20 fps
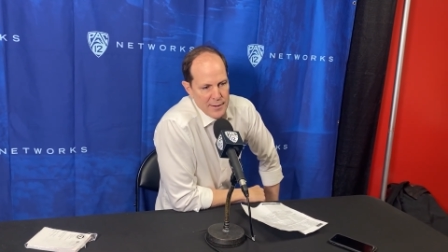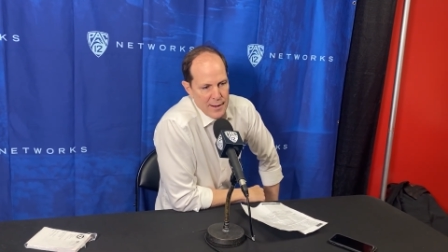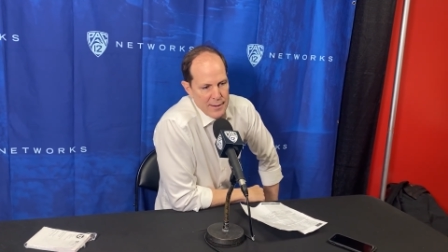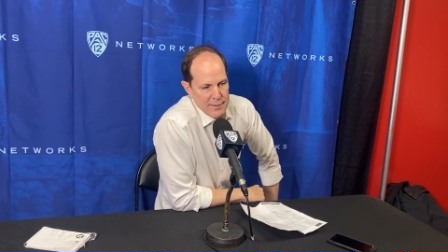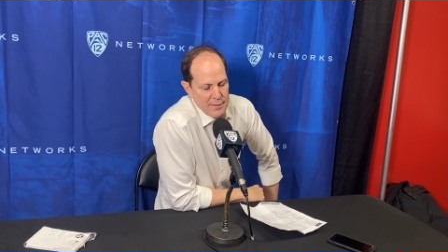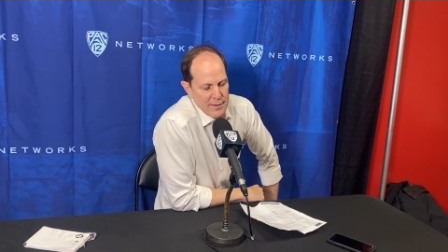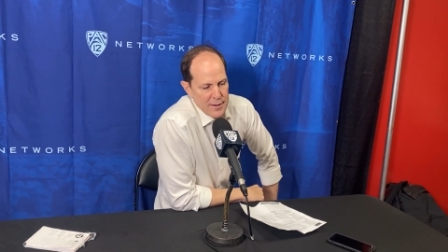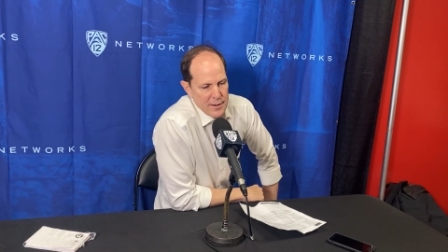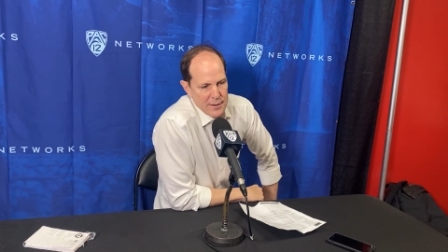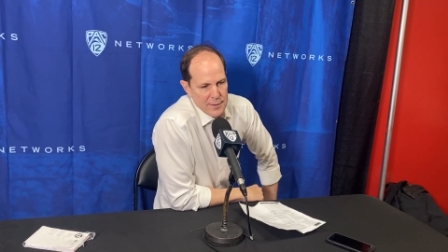I,
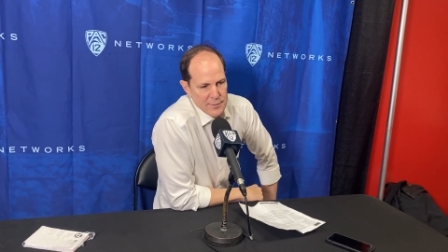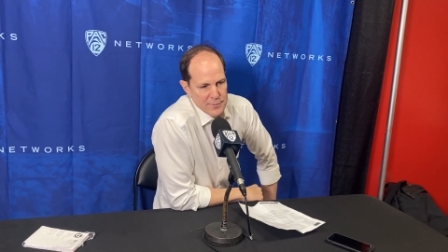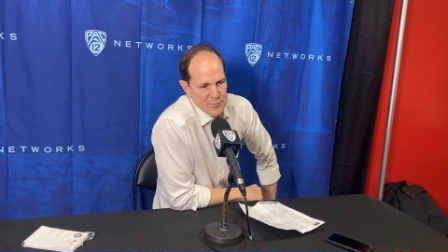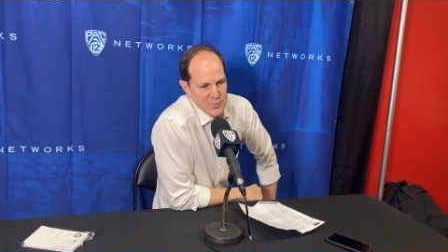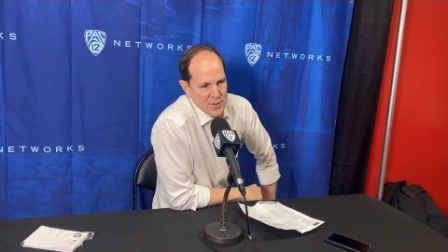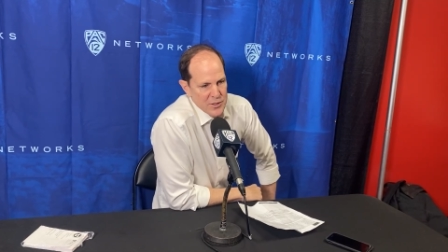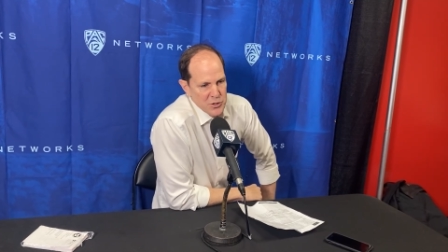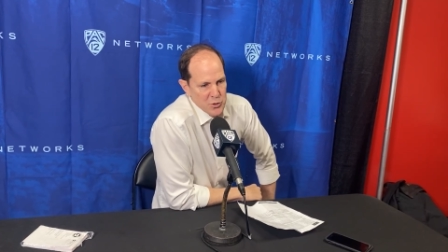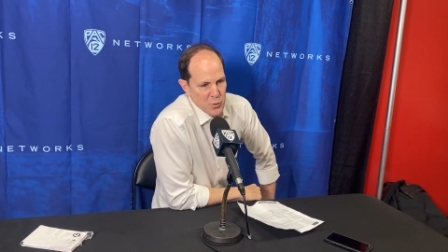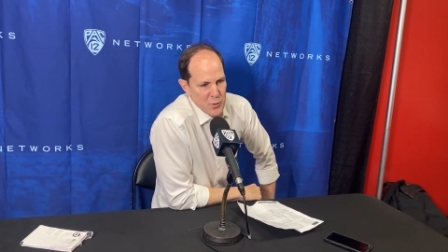you know,
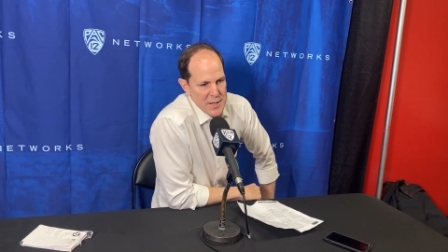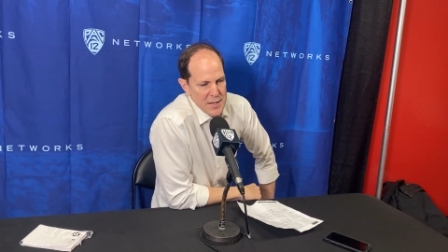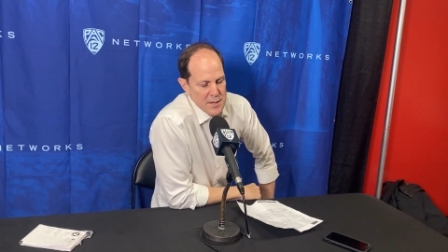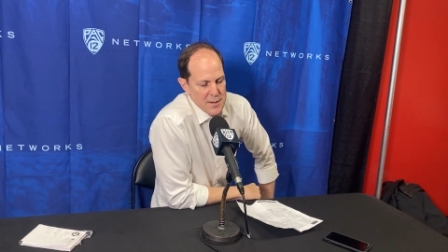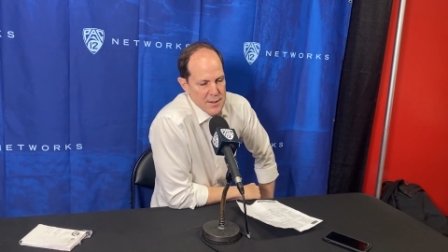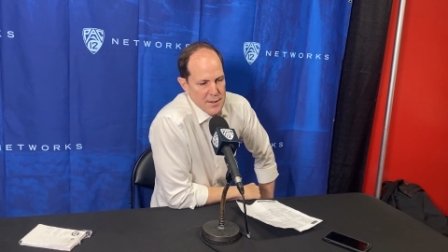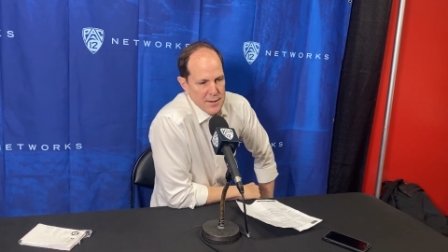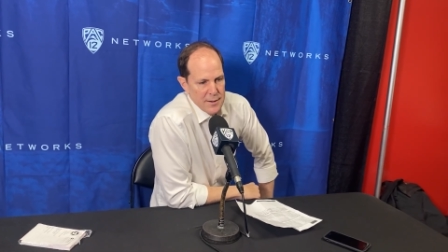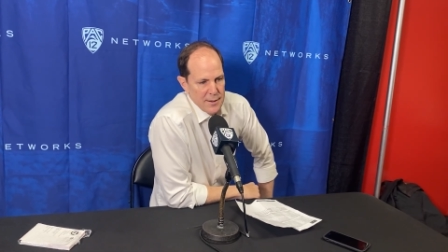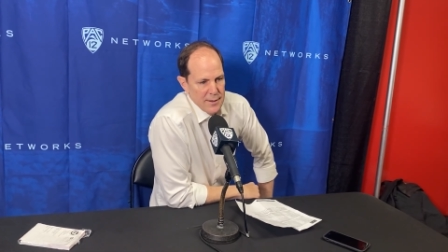this week,
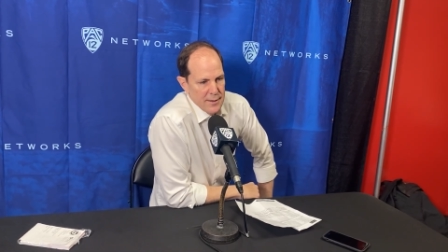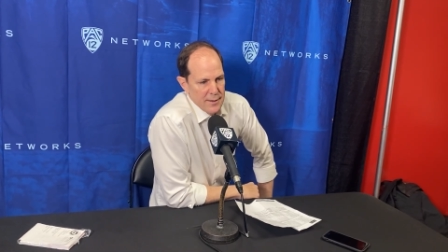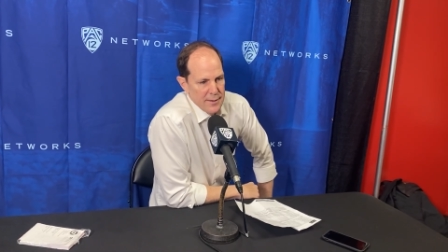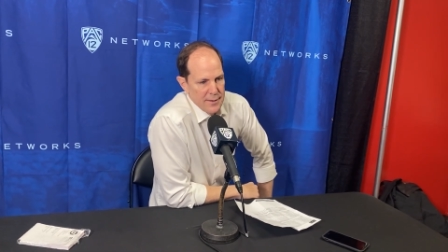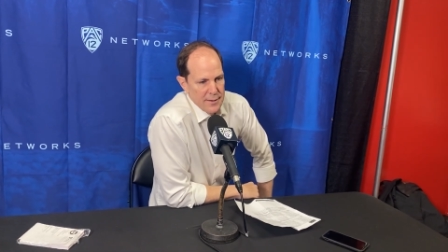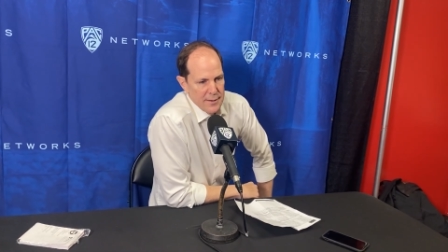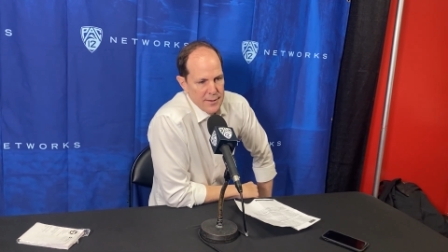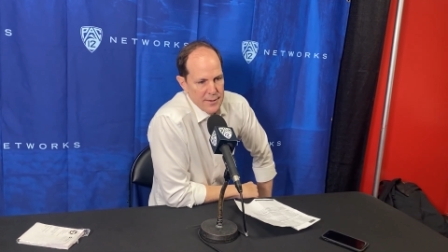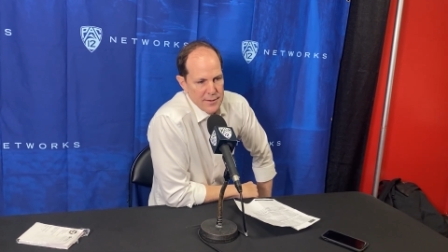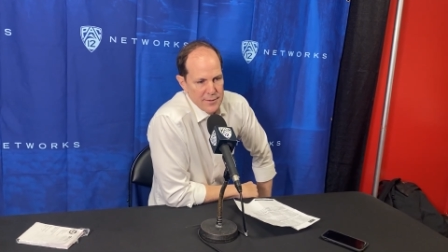
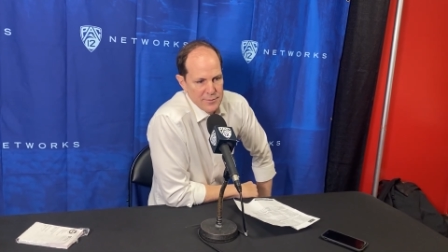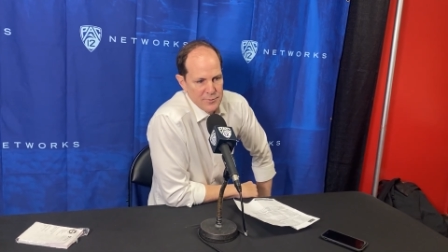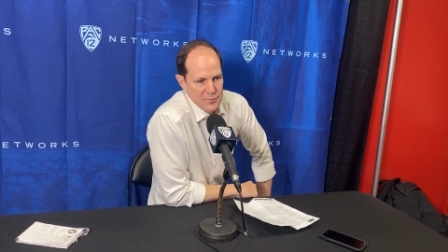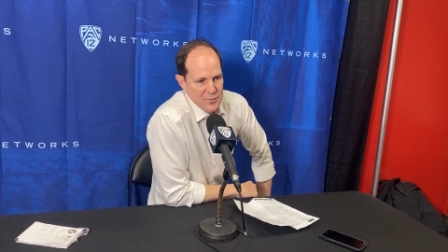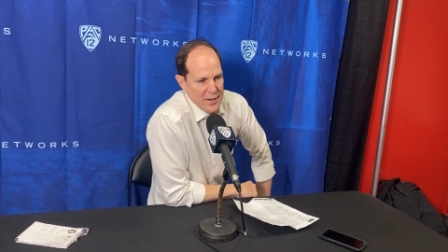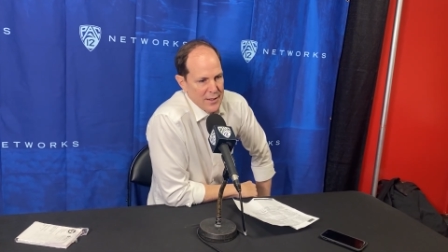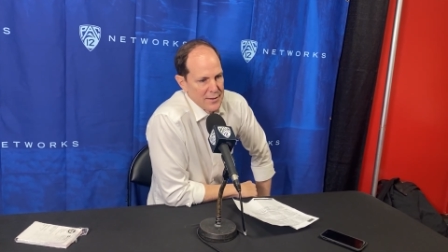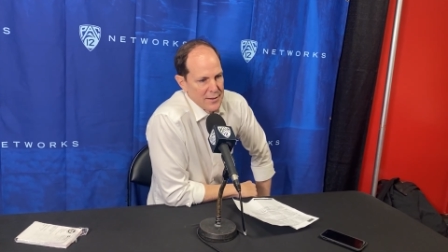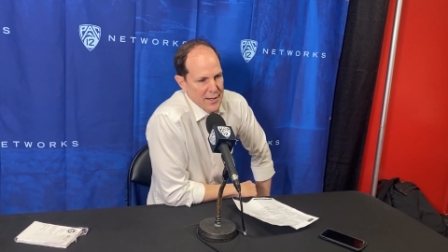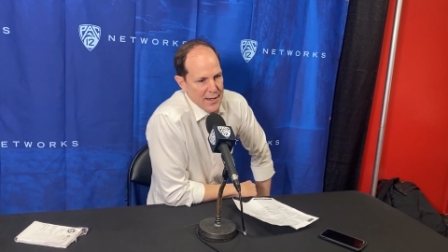
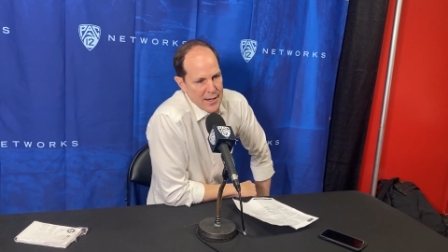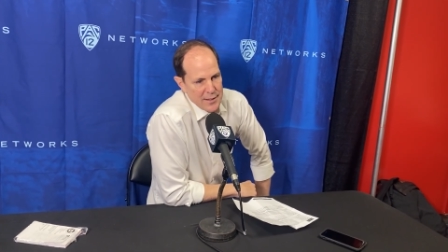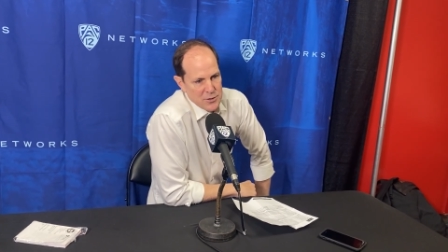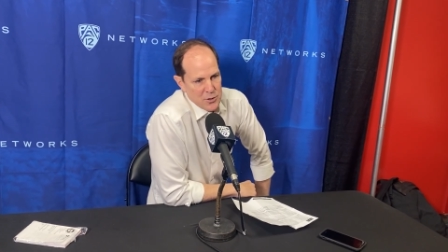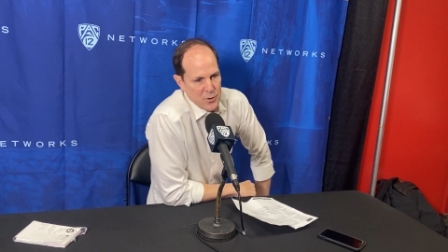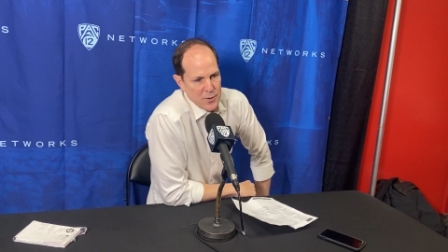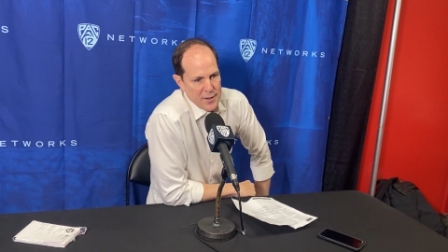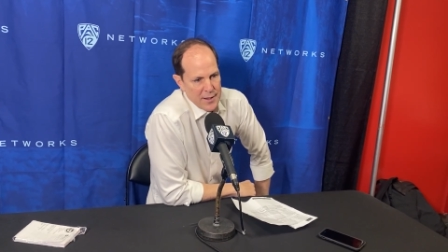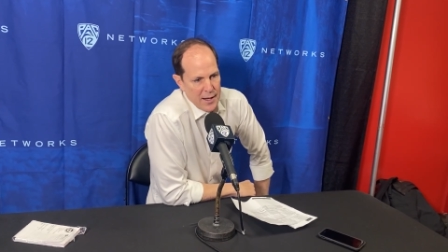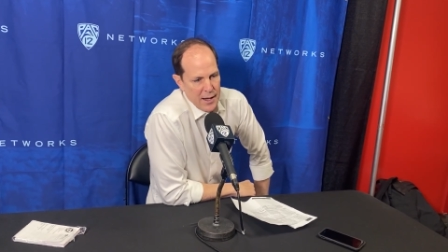uh, I, like I
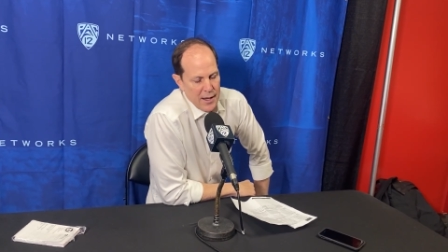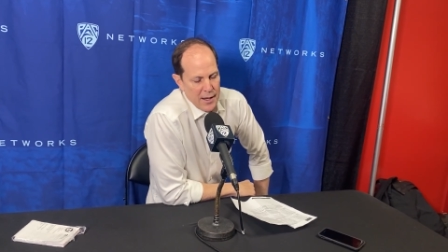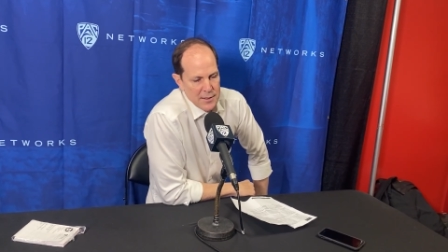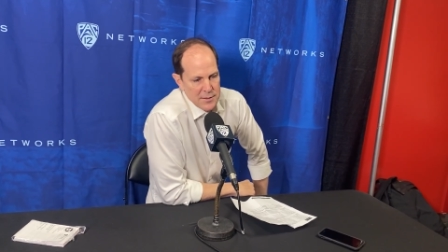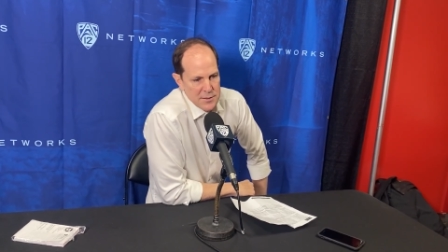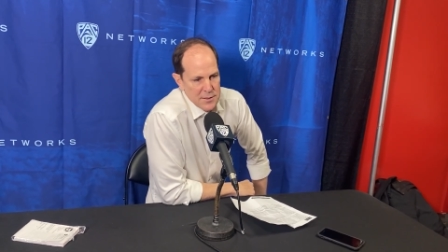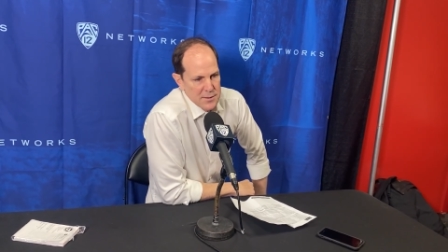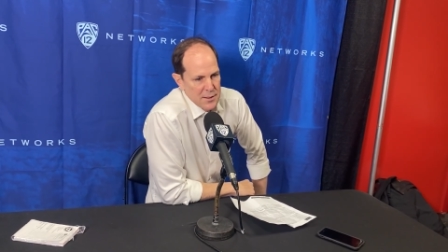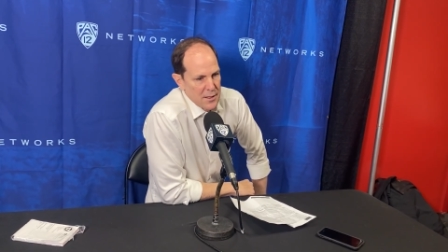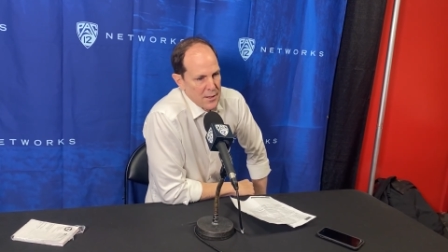told the
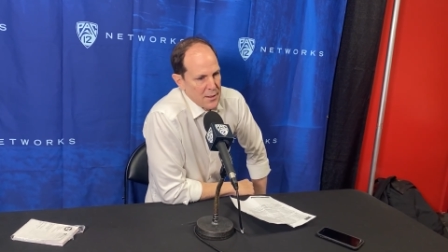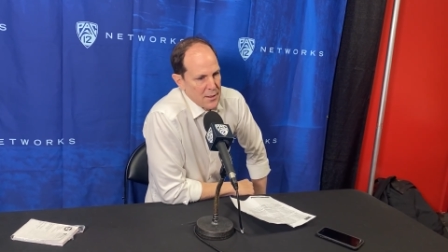guys,